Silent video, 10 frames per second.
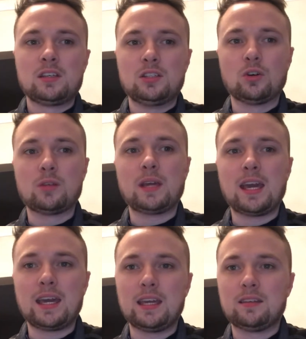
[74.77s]
You want to be
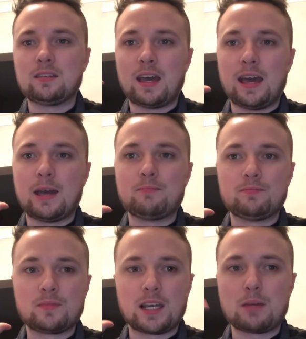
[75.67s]
hitting
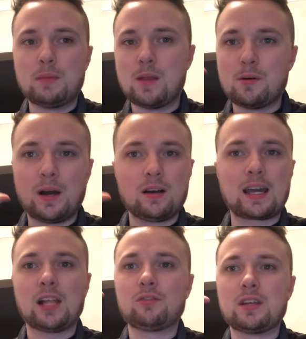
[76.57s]
like a minimum amount of
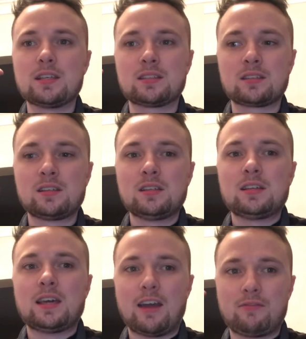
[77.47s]
calories
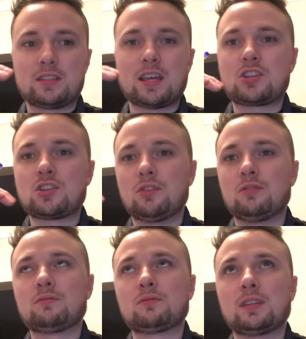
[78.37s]
every
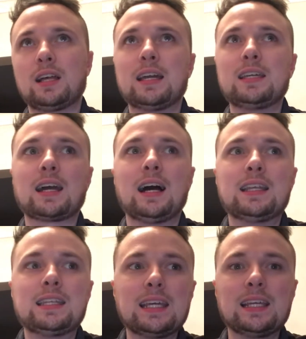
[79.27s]
session. Like
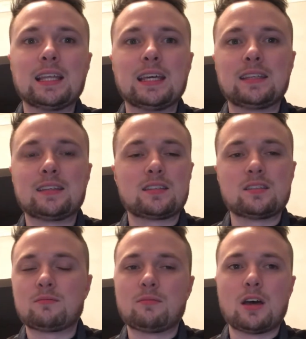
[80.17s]
ideally, this
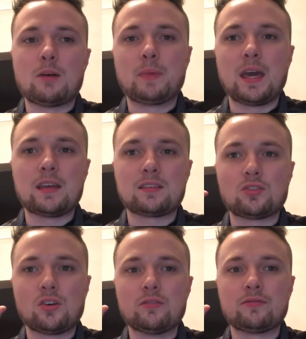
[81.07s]
is a bit
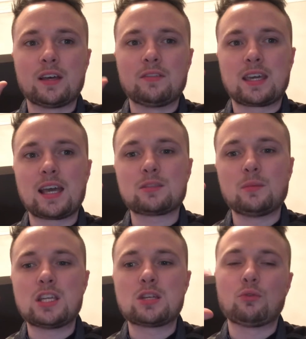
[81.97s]
sort of a
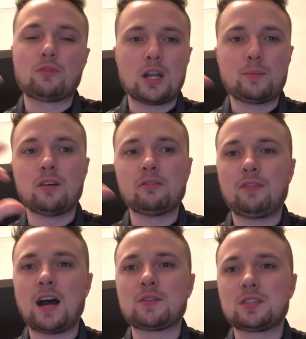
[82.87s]
guesstimation, but around about
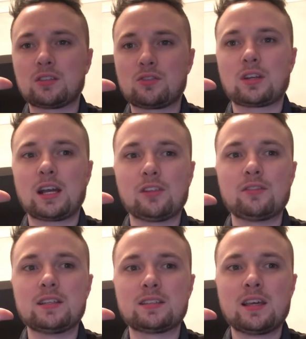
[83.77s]
500 or 600
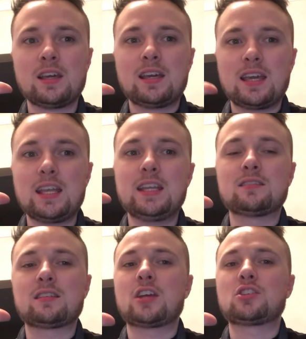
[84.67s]
calories each
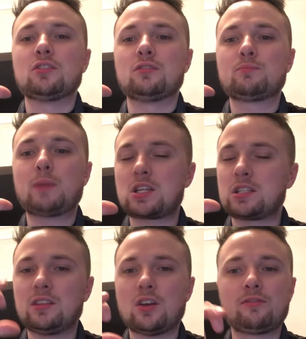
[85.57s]
session,
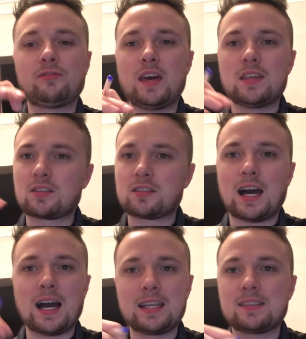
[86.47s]
especially in those fits because they're
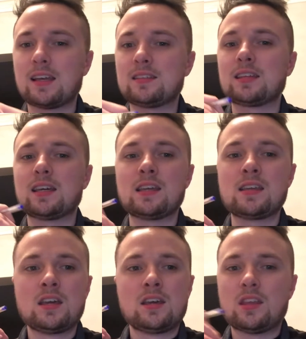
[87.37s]
high intensity,
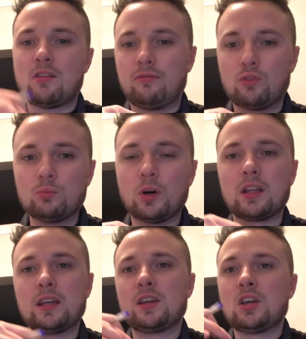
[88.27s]
they're full
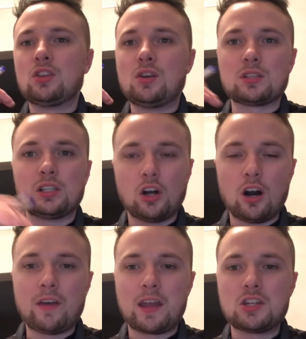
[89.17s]
body, they use a
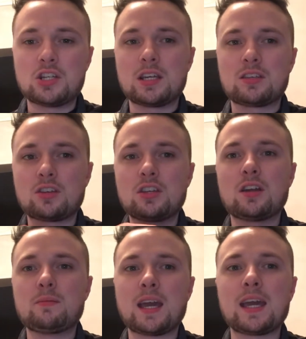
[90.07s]
lot of energy, so you're
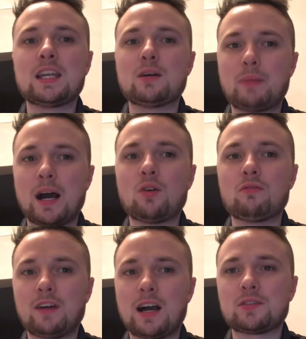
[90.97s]
going to be hitting
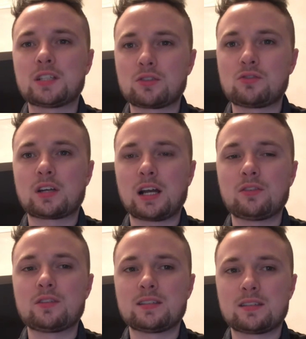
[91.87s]
about 500 or 600
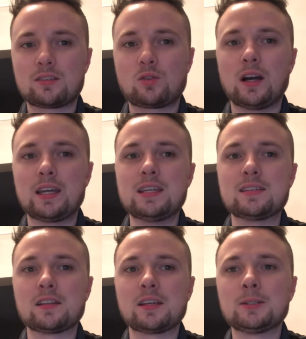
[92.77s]
calories quite
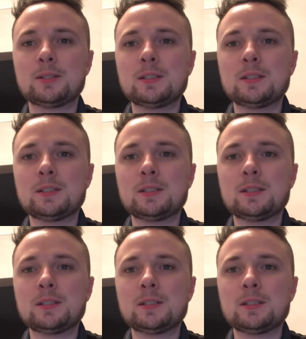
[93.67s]
easily.